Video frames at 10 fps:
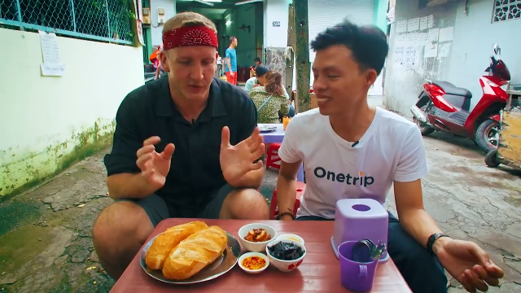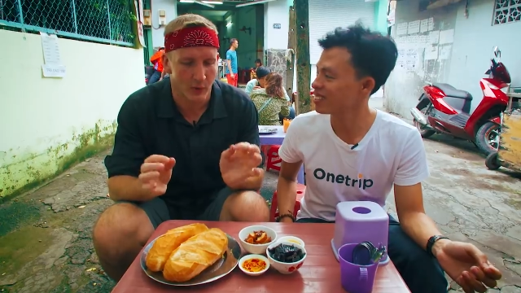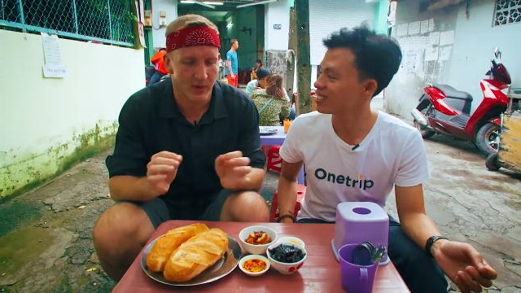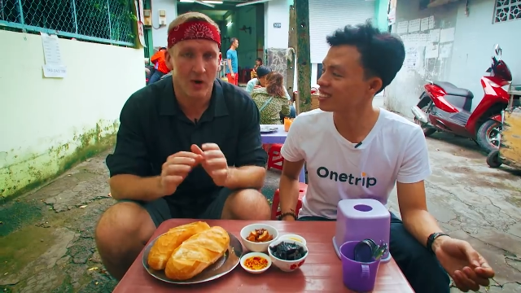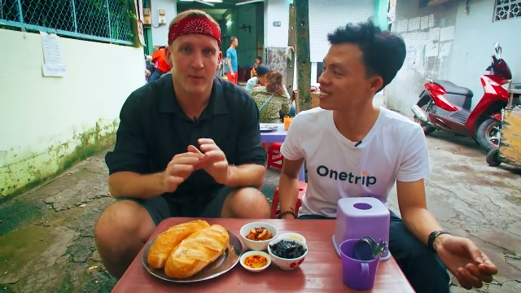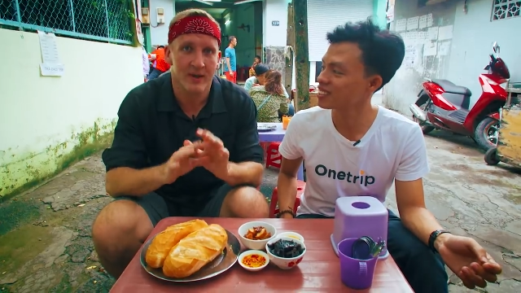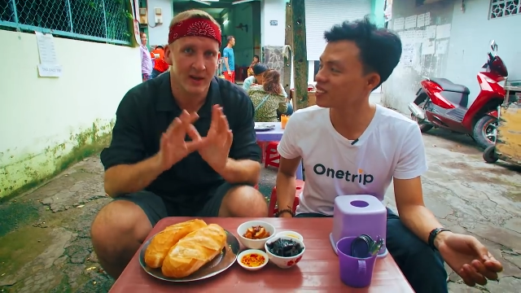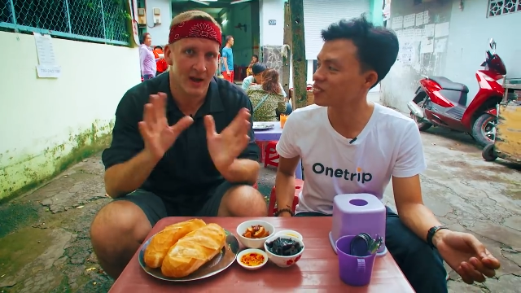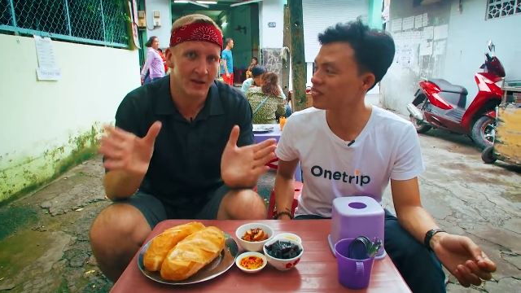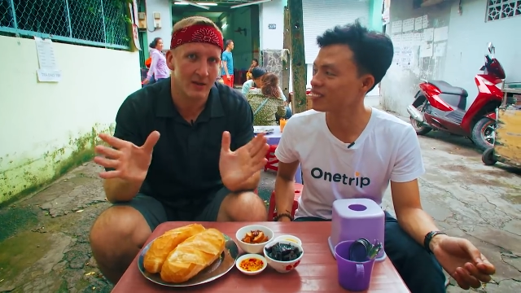Speaker 1: So we
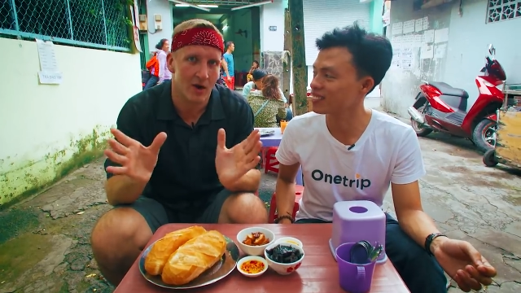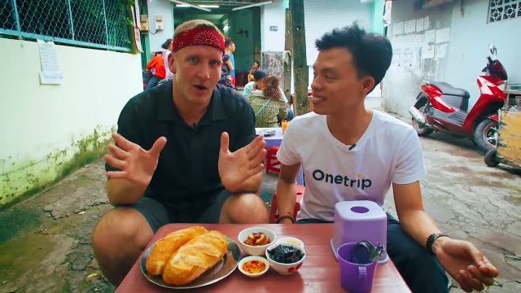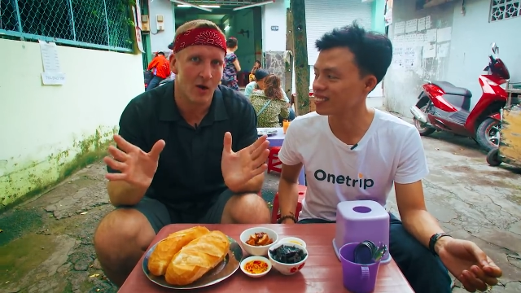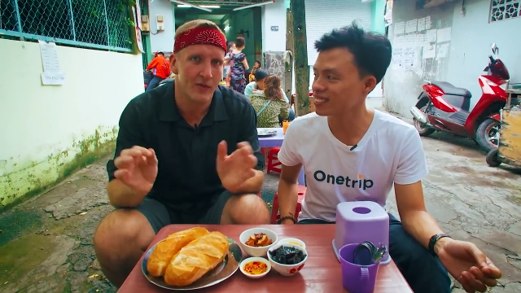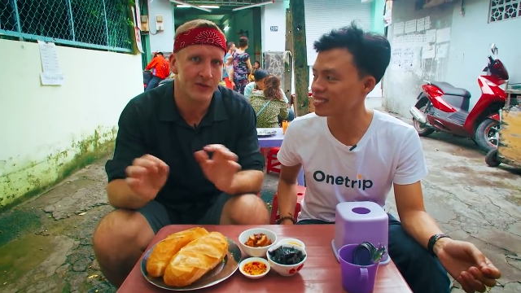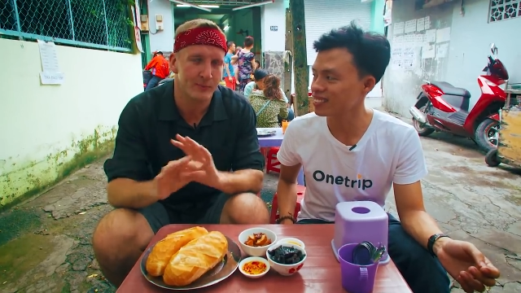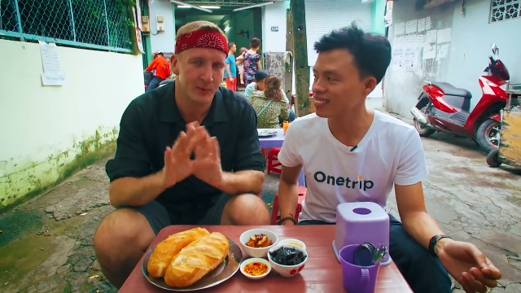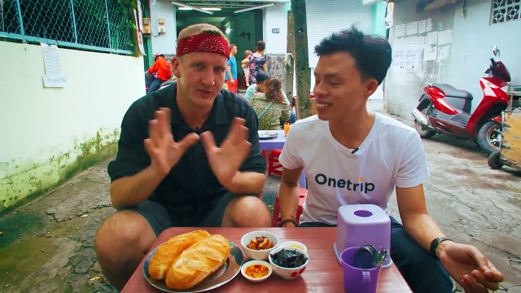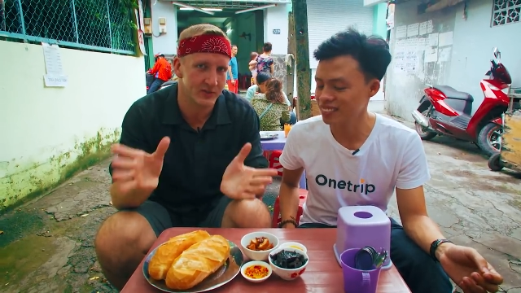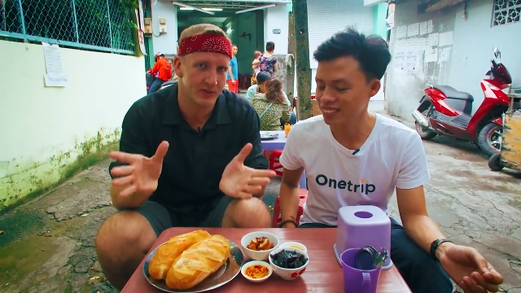already had all the
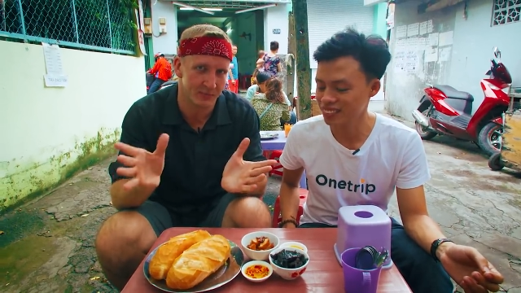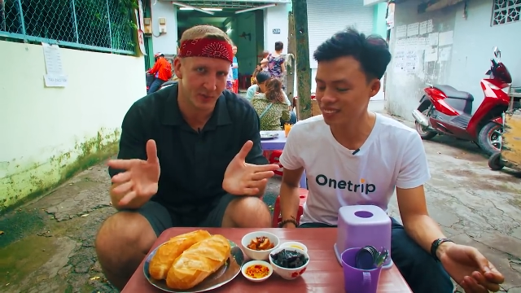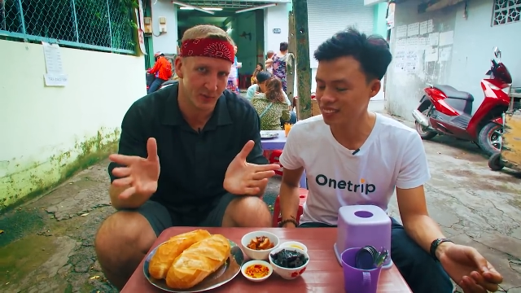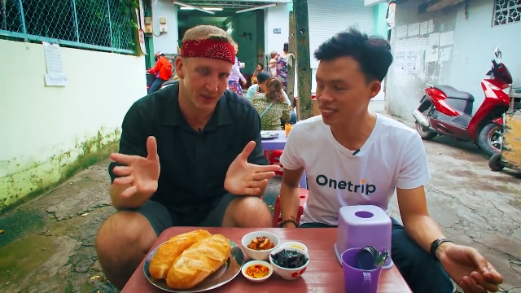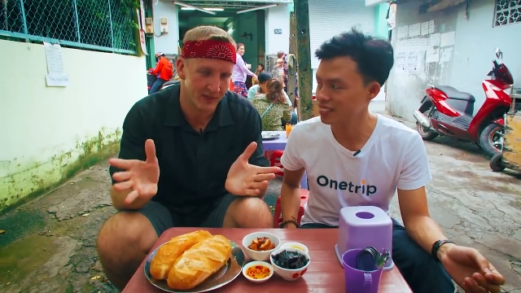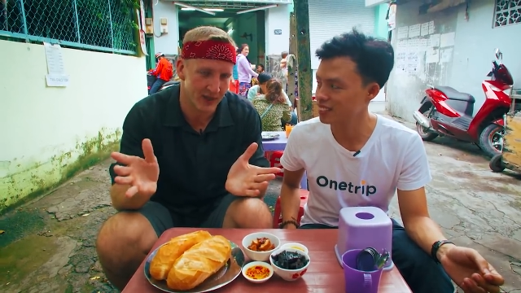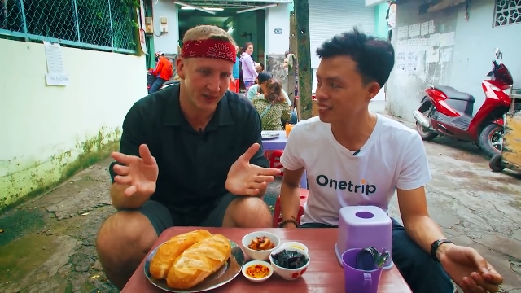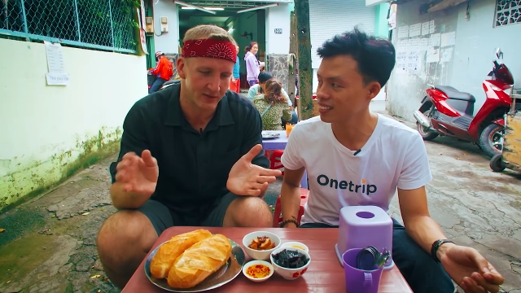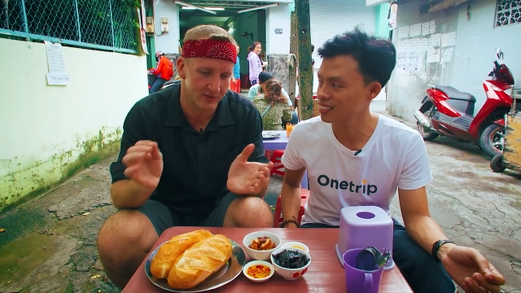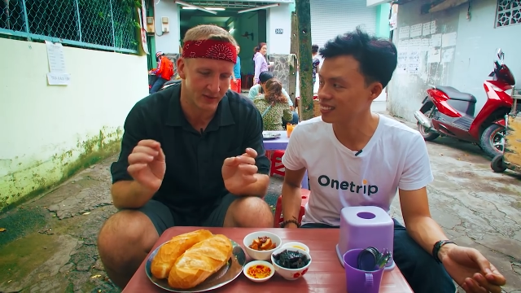splendor and beauty that
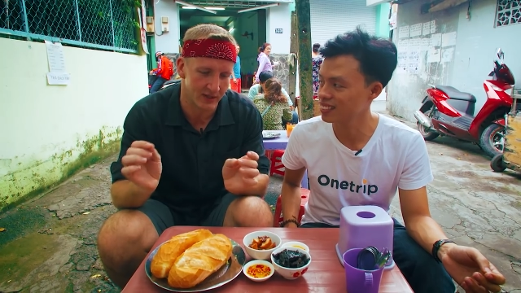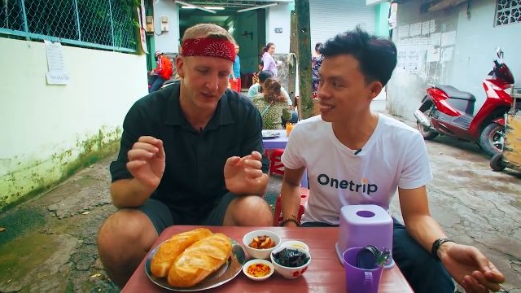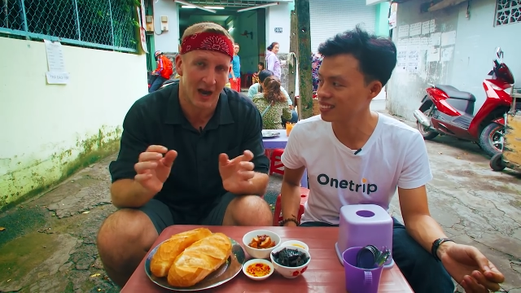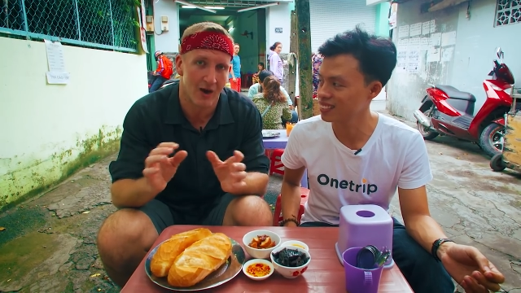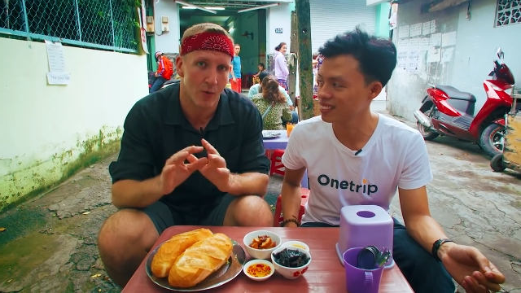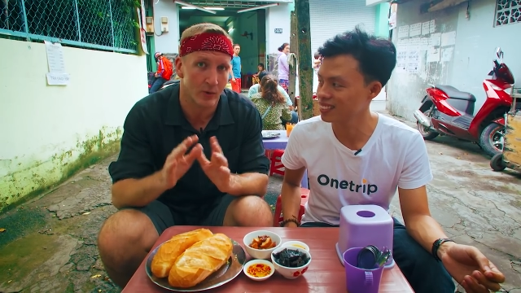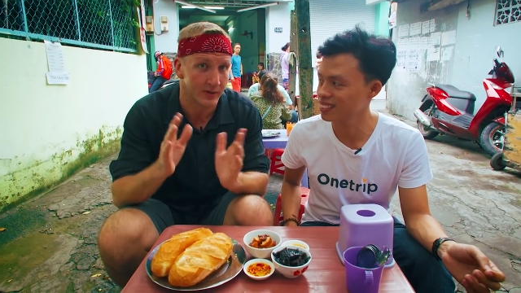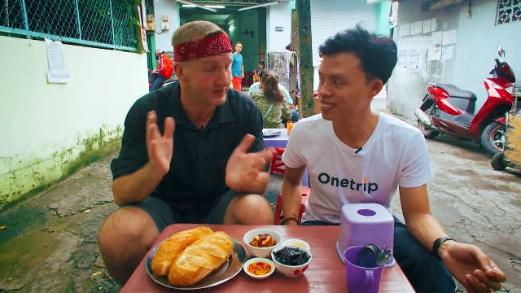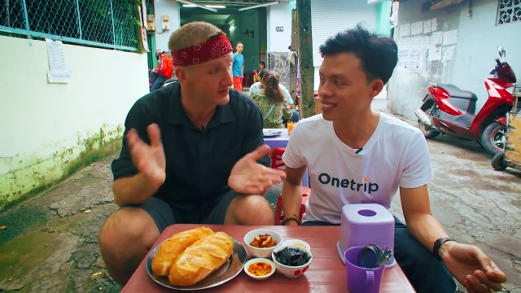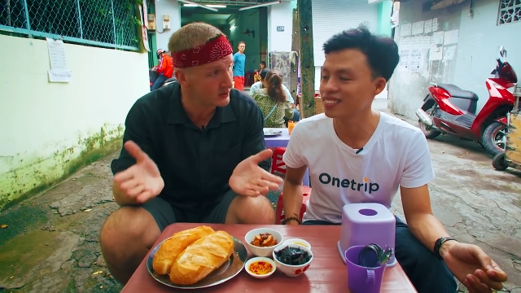is the cow
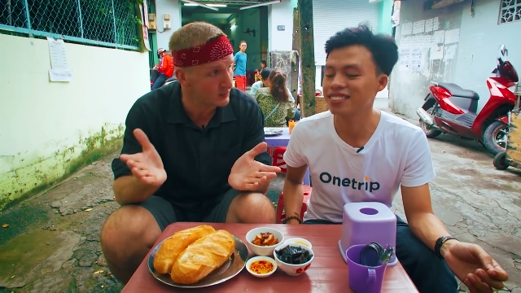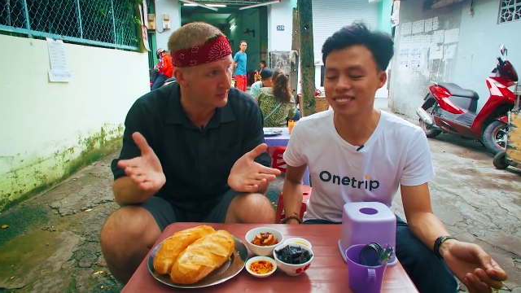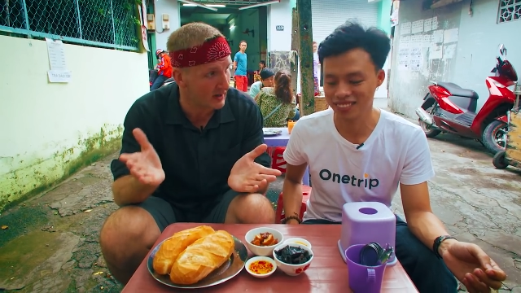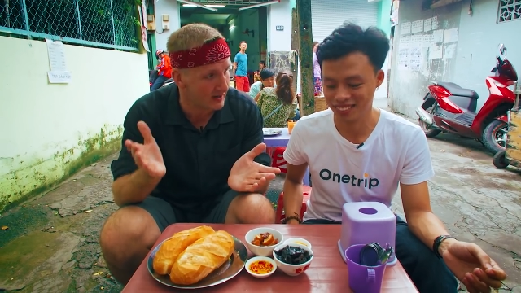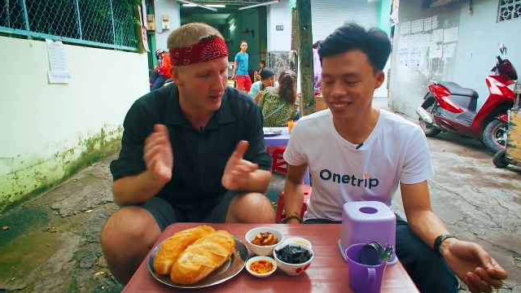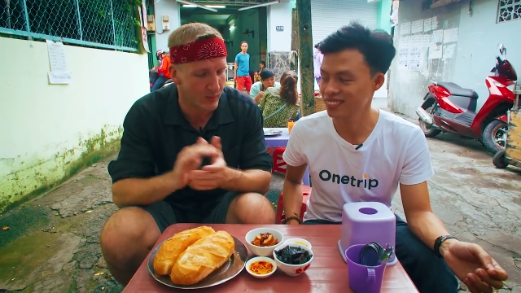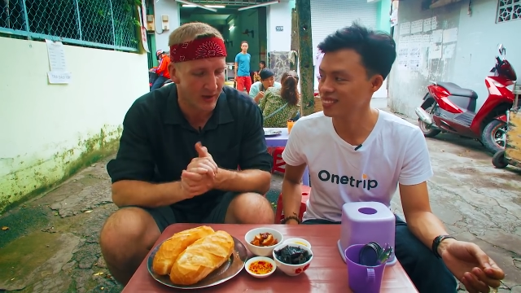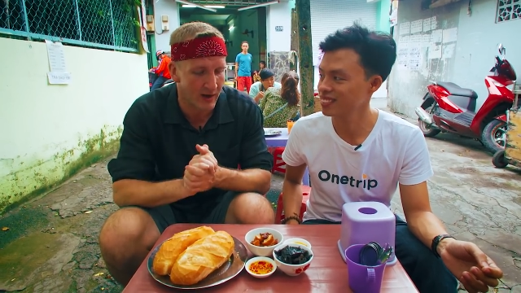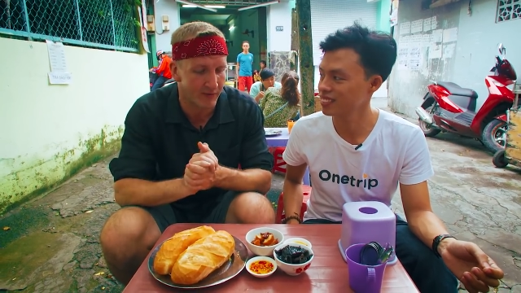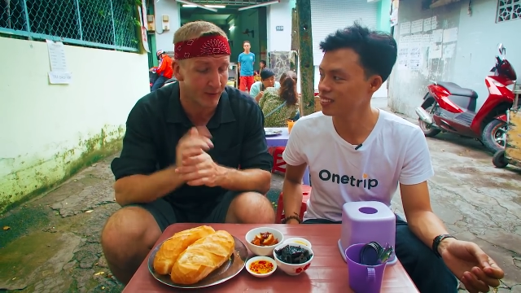organ soup, and now
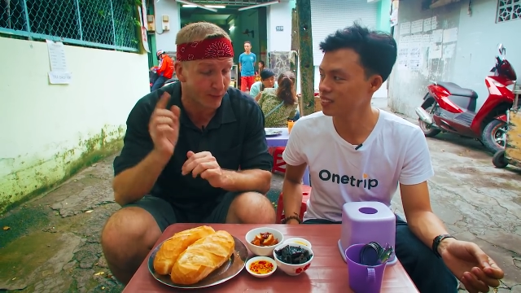we have the